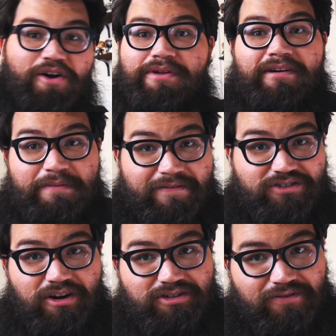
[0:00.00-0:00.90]
We don't have to pay for
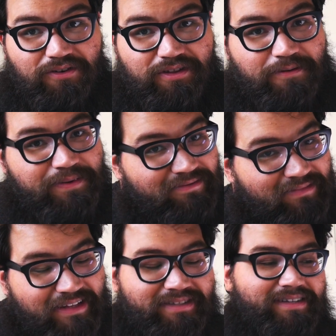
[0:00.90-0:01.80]
charging for a little bit.
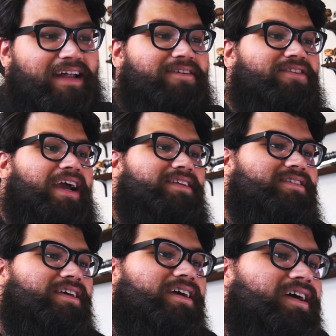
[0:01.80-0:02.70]
That's kind of nice.